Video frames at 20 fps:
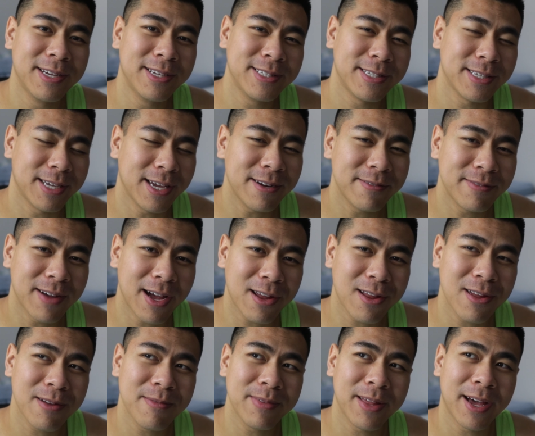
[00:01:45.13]
to get a
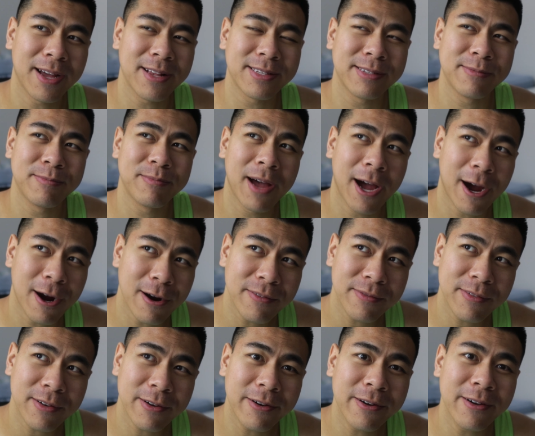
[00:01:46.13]
vacuum that's
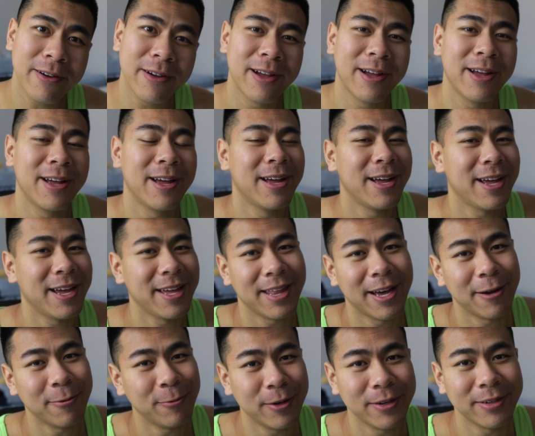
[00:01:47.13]
powerful and
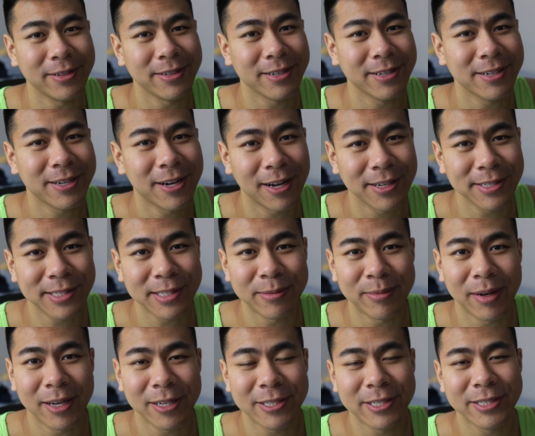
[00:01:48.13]
that wouldn't cost too
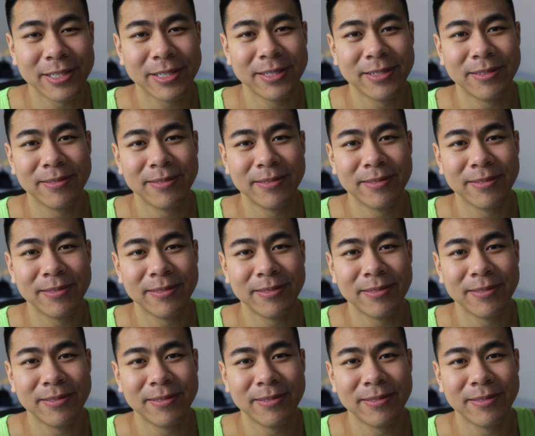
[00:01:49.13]
much.